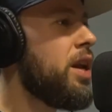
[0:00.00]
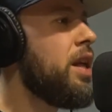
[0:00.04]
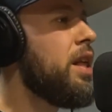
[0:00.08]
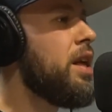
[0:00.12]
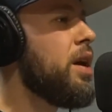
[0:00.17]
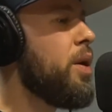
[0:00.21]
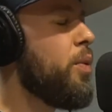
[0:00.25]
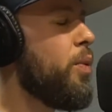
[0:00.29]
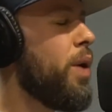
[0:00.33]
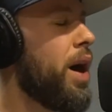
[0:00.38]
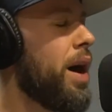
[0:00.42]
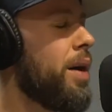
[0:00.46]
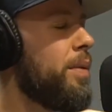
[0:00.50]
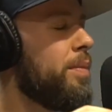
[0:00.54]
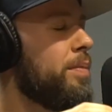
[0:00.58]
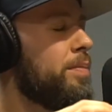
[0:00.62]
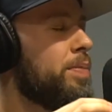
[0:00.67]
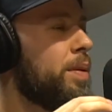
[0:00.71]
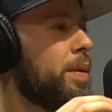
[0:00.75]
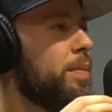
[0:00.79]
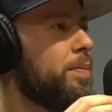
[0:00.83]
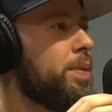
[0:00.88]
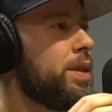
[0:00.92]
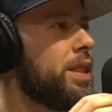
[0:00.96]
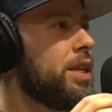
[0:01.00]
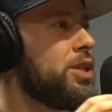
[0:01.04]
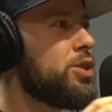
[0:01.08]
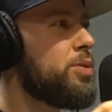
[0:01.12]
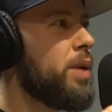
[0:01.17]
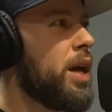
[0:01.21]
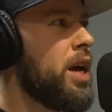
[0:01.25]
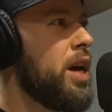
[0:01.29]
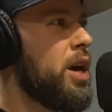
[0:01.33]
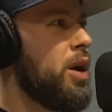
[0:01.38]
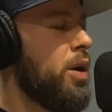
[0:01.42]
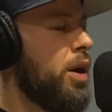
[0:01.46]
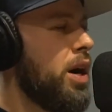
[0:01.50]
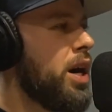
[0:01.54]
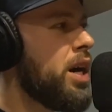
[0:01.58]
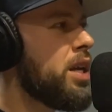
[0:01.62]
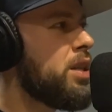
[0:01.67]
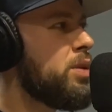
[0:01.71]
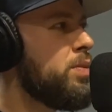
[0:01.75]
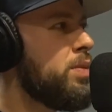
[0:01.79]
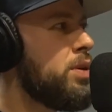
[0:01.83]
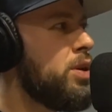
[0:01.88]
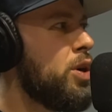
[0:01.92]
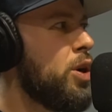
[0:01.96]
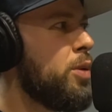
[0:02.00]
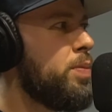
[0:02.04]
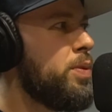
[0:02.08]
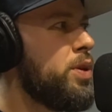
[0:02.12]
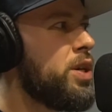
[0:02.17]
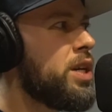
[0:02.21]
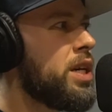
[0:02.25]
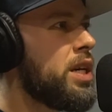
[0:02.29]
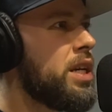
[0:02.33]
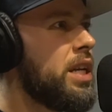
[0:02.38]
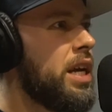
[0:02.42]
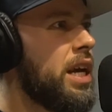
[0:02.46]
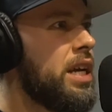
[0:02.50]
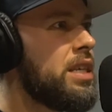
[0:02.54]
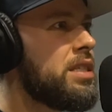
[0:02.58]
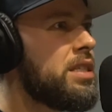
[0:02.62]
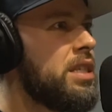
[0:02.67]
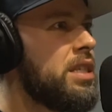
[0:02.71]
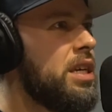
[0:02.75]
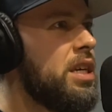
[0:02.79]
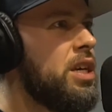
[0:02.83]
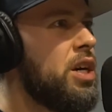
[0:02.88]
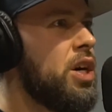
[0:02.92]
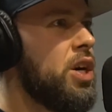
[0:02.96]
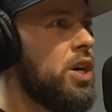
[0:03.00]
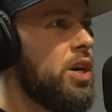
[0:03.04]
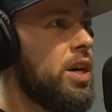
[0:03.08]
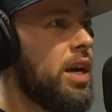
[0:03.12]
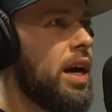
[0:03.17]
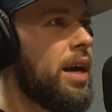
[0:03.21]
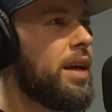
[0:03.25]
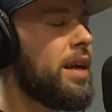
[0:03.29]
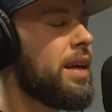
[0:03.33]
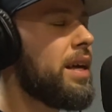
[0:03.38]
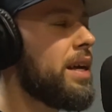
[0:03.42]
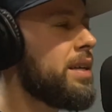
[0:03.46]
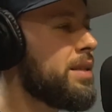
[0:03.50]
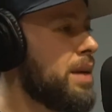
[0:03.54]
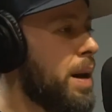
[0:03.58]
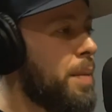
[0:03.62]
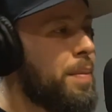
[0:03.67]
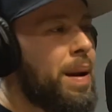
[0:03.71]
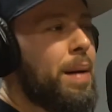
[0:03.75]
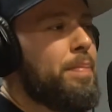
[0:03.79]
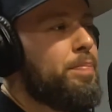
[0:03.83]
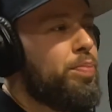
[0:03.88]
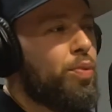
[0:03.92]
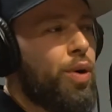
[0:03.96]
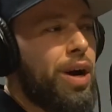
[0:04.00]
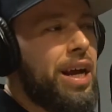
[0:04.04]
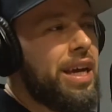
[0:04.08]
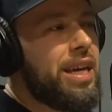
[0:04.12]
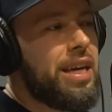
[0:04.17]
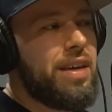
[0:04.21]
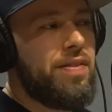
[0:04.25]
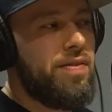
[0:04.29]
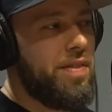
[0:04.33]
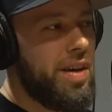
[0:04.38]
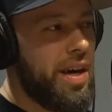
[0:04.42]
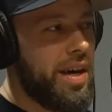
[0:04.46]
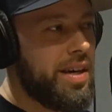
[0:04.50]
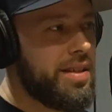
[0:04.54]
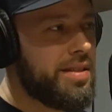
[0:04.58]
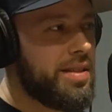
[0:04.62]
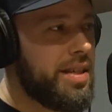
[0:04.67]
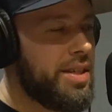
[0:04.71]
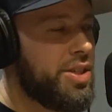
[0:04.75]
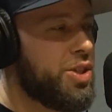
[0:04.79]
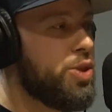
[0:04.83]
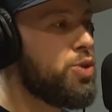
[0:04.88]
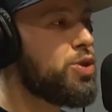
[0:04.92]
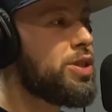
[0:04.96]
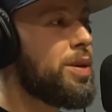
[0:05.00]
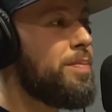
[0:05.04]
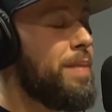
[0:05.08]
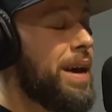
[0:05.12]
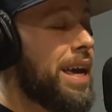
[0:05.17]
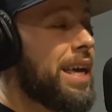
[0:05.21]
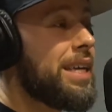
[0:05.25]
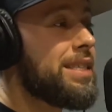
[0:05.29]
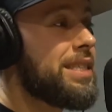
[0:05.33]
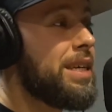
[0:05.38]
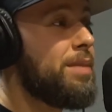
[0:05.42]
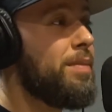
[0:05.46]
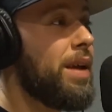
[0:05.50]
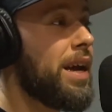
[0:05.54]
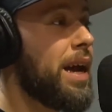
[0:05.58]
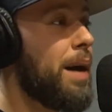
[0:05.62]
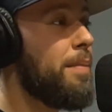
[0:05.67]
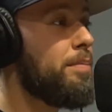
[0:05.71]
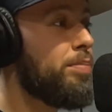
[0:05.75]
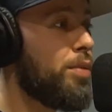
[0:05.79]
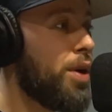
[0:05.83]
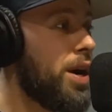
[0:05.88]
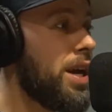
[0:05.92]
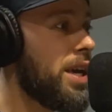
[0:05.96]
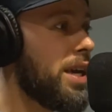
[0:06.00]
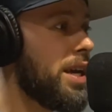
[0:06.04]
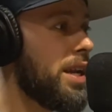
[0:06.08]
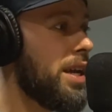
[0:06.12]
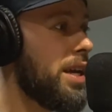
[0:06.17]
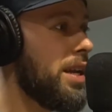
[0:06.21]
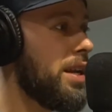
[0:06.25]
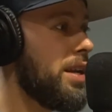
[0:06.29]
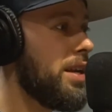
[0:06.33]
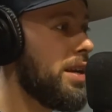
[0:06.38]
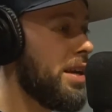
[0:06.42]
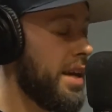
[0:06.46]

Why? But but then she's like, I got the window open. You're killing the A C. I'm not breaking the A C. She you used are. to make it seem like I'm you breaking are. it.